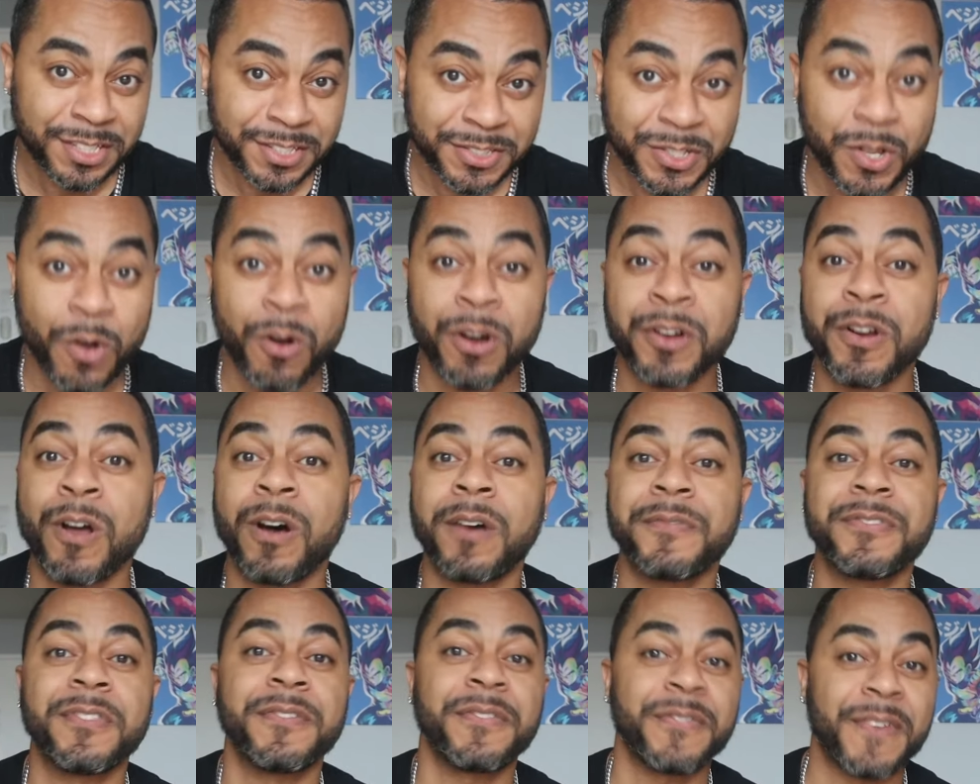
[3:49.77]
She's going
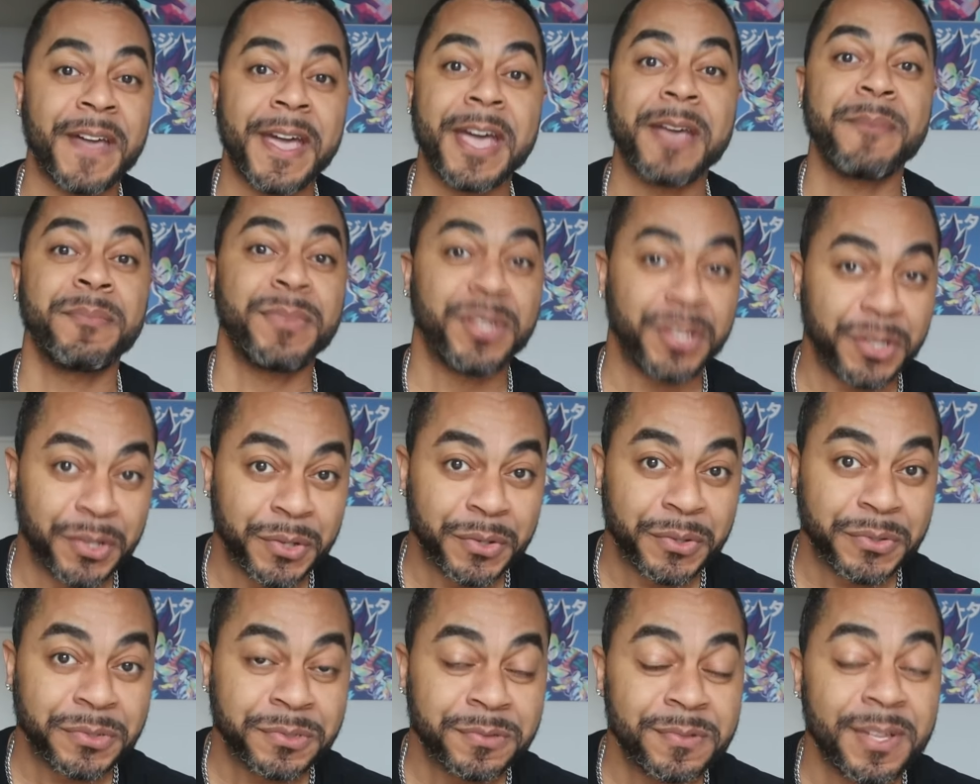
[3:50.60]
off to
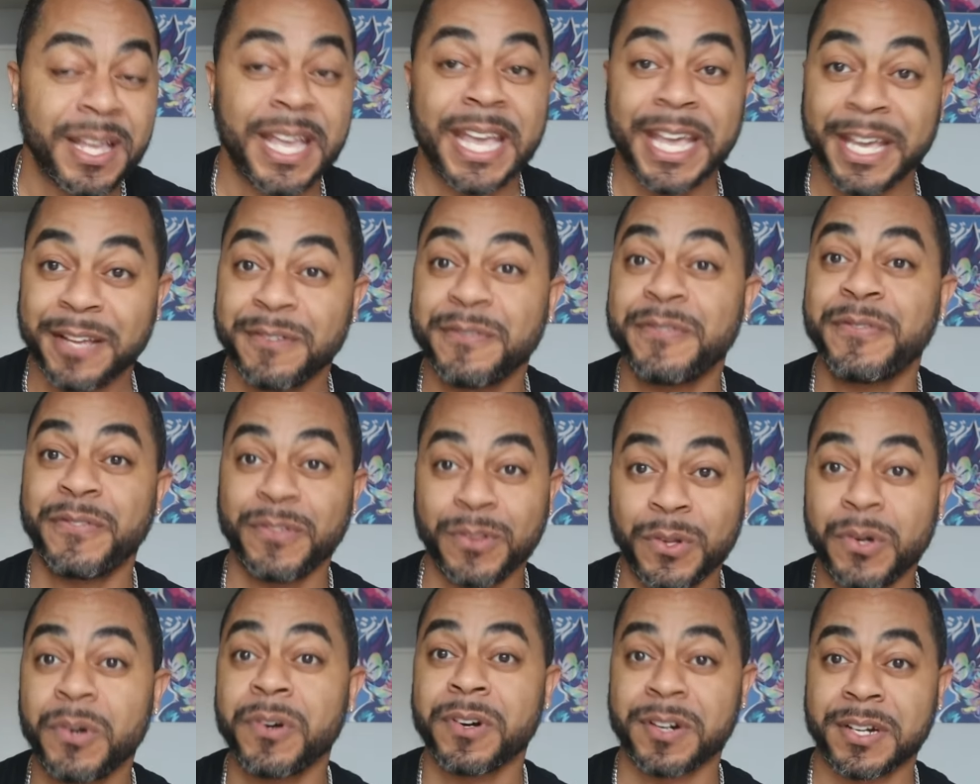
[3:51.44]
FAMU in
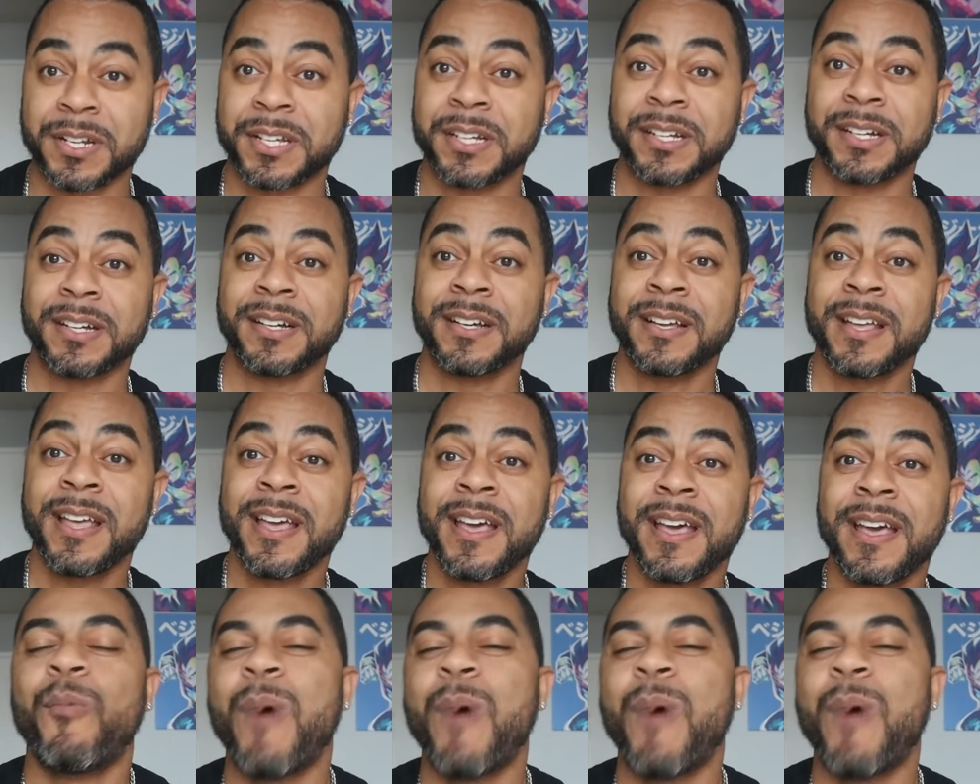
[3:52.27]
Florida.